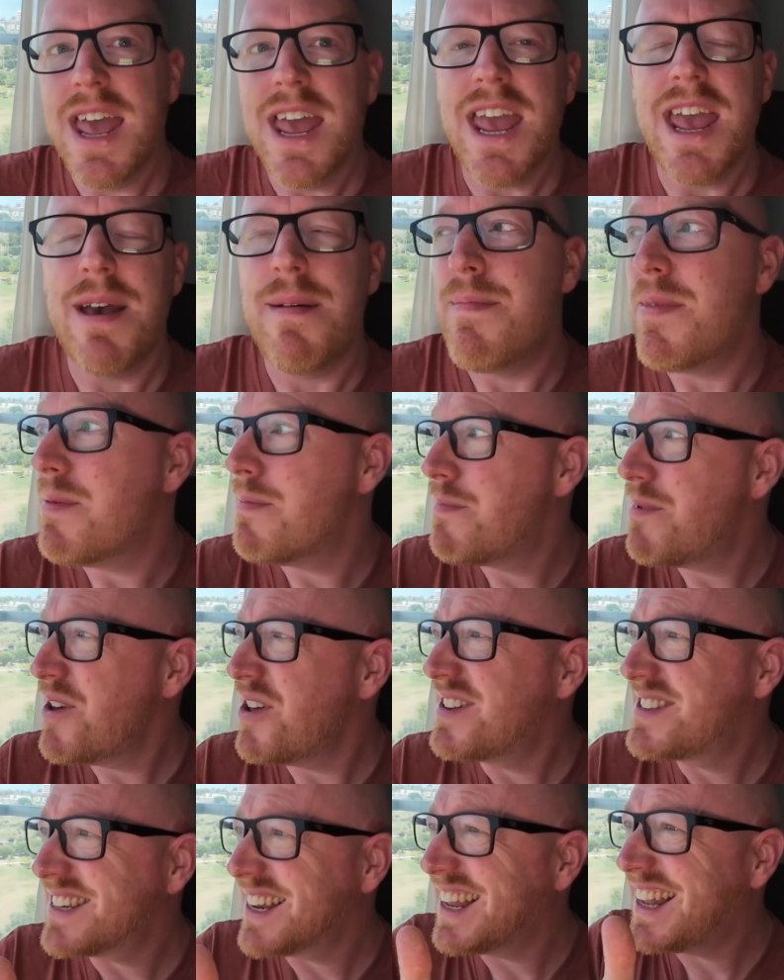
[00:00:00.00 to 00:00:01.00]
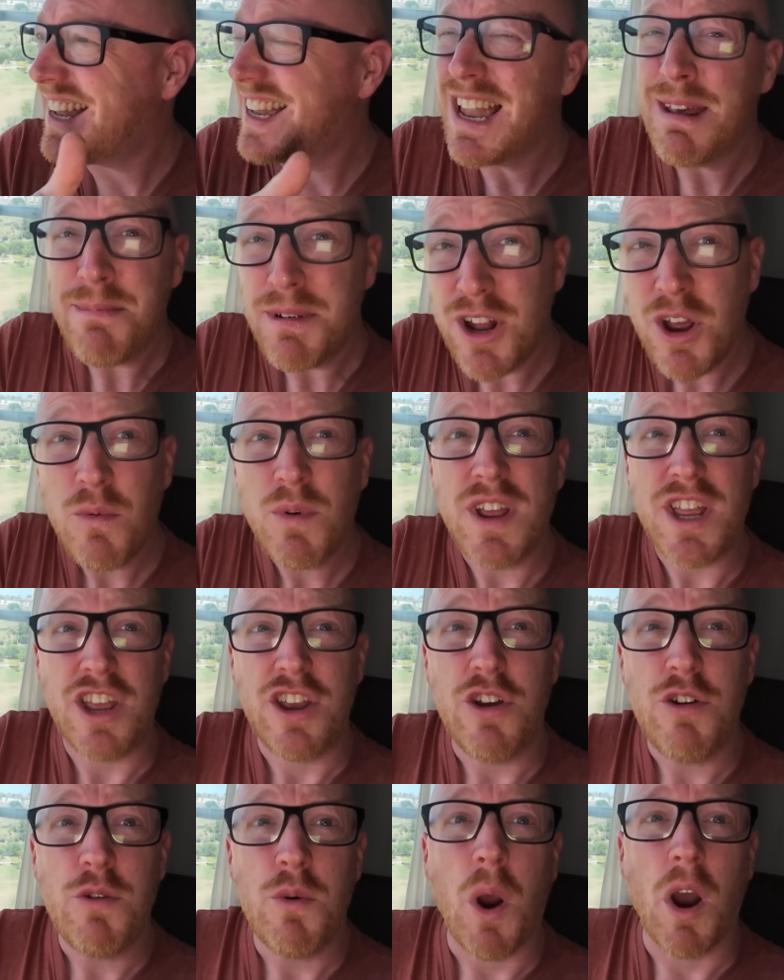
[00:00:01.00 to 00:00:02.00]
But let me know what
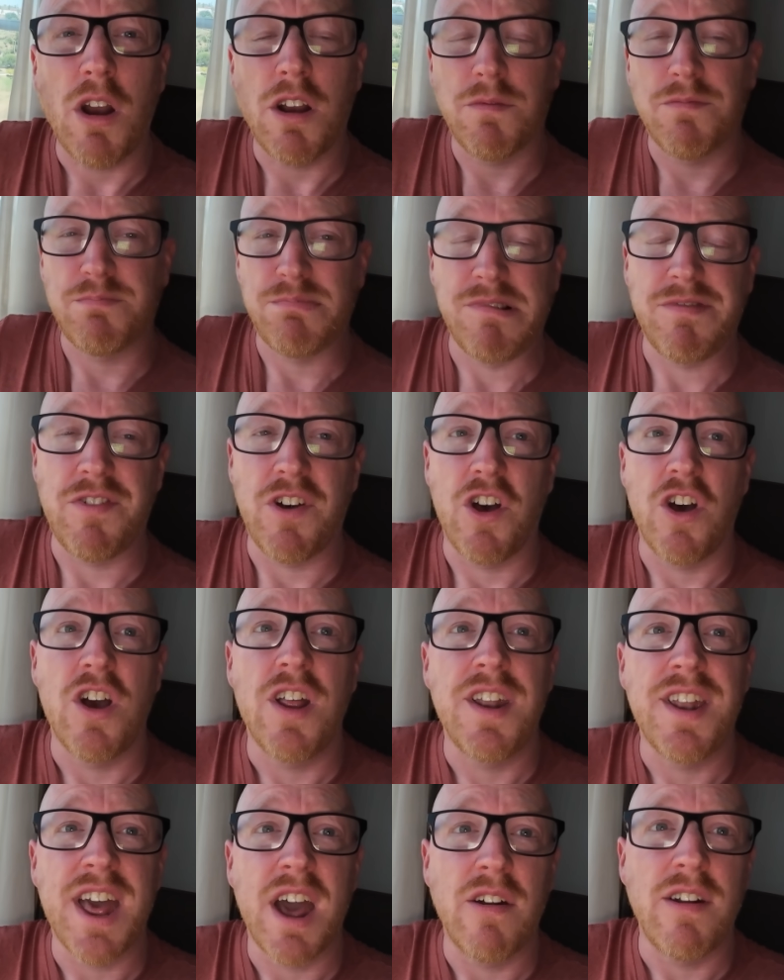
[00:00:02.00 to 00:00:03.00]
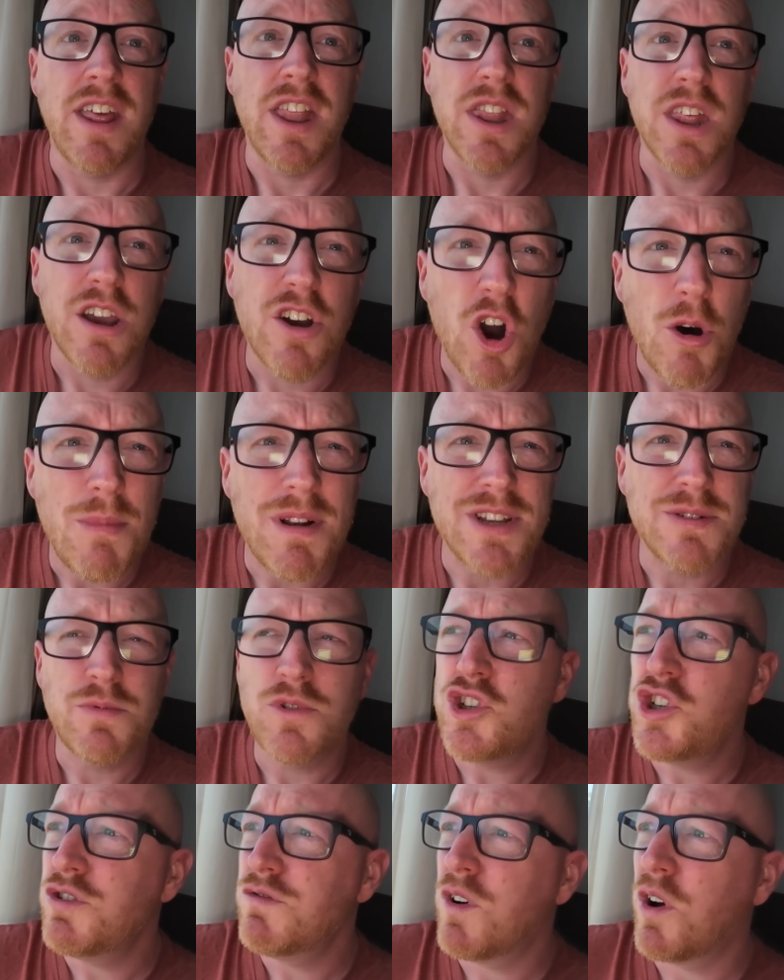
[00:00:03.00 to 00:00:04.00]
you prefer down in the comments.
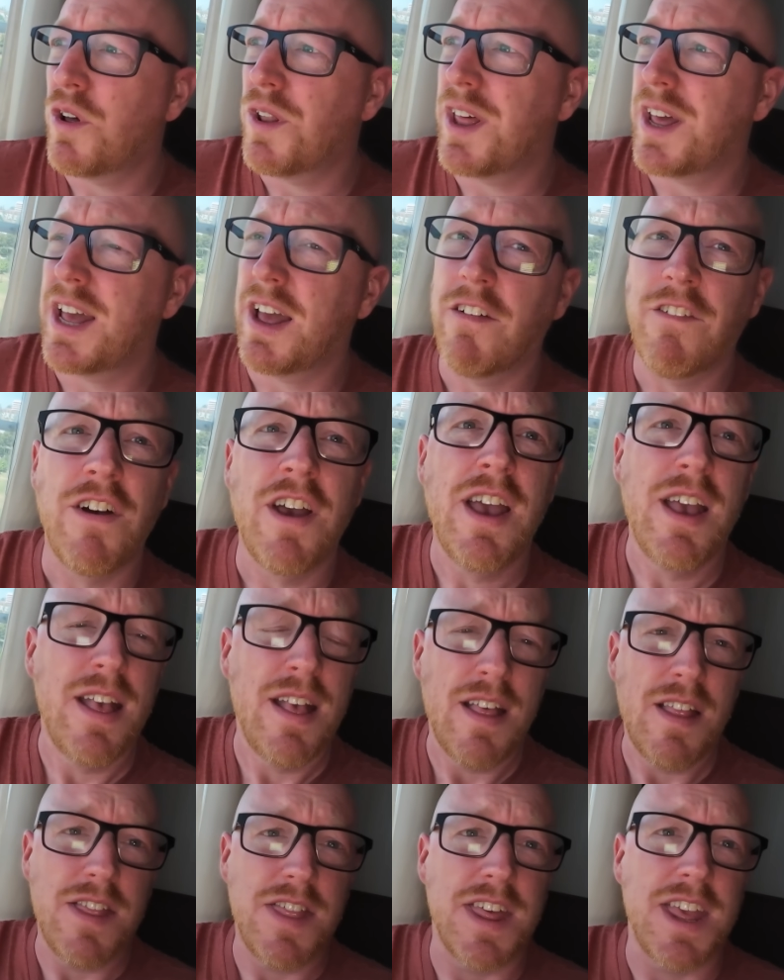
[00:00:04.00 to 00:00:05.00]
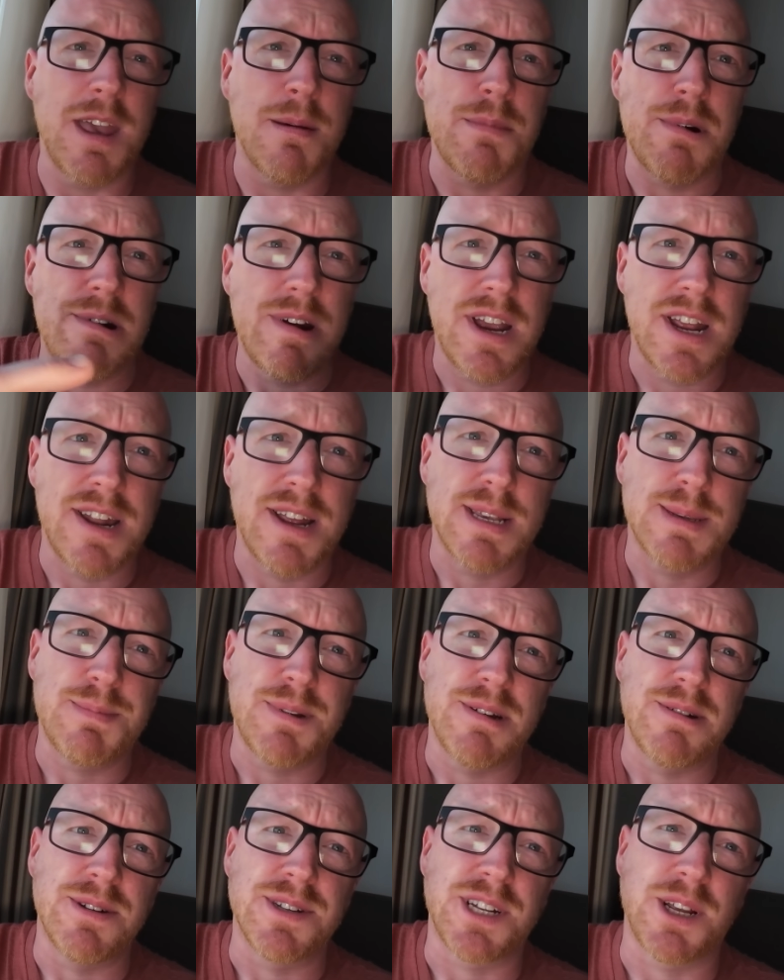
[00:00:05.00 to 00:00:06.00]
Would you rather have the American
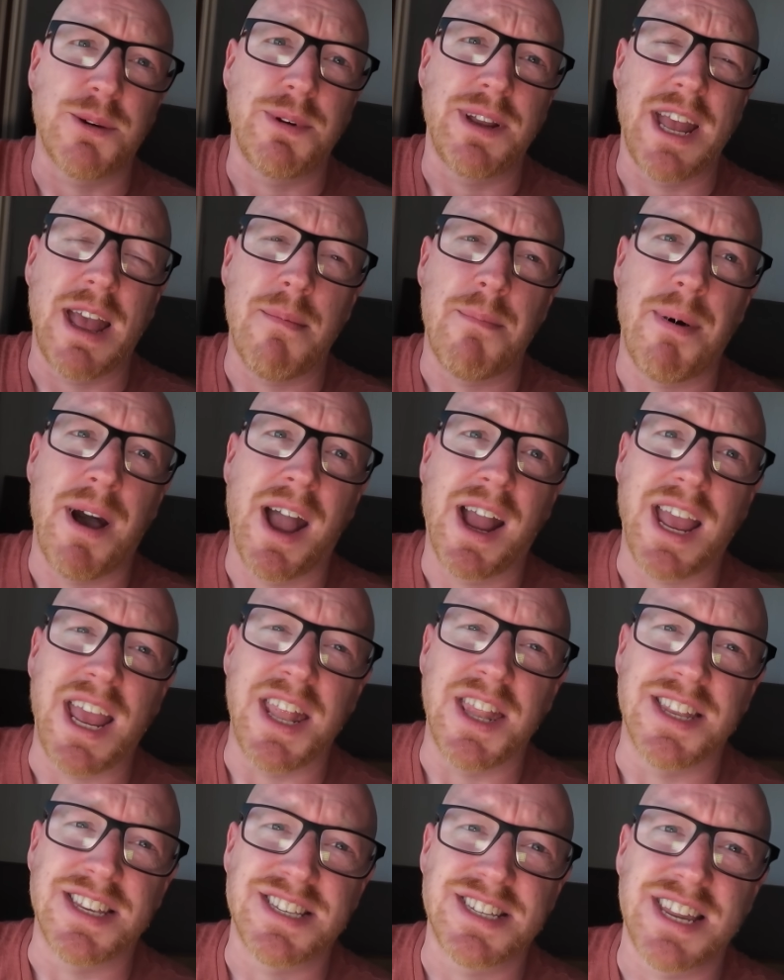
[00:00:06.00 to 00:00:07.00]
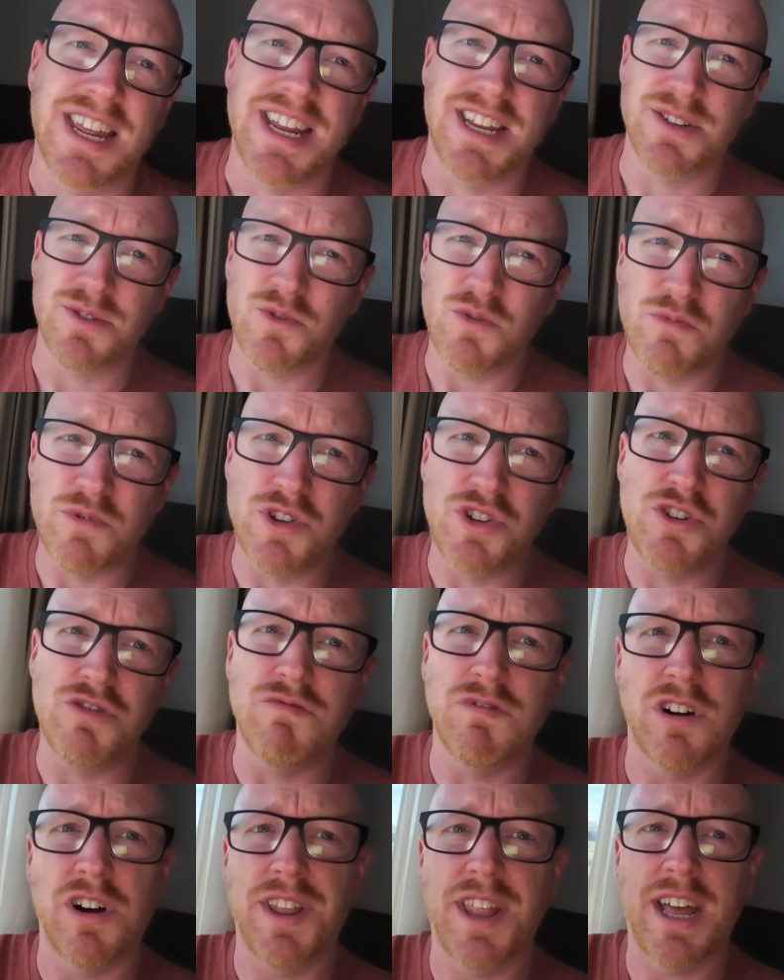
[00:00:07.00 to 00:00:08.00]
experience like we get back in the States, or would you
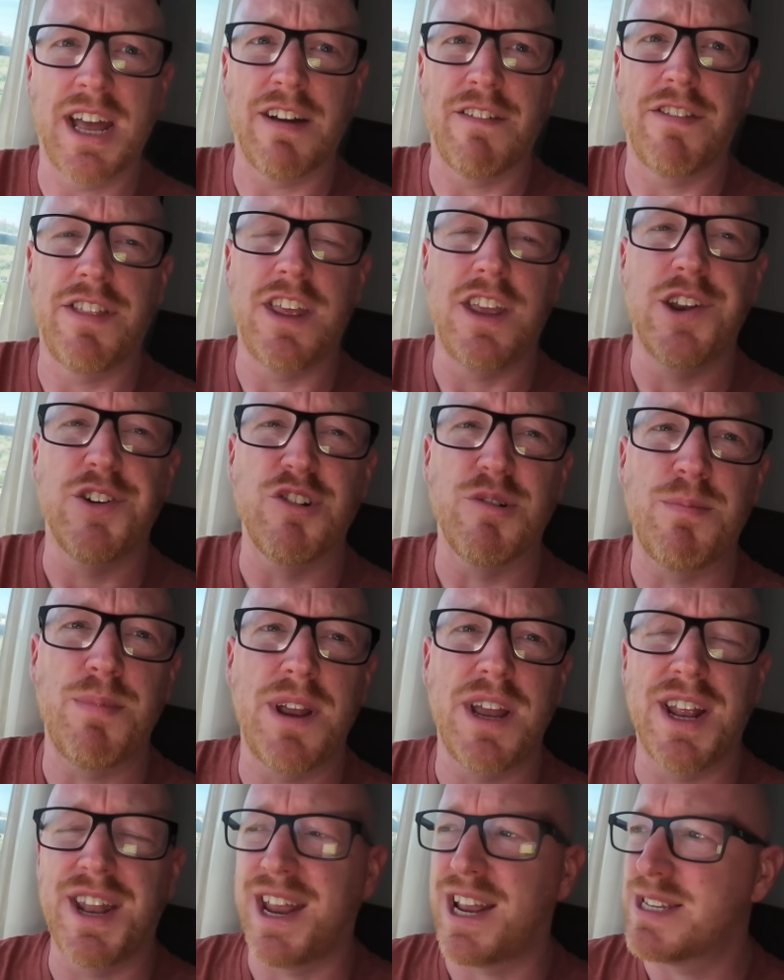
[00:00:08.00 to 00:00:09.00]
rather have the European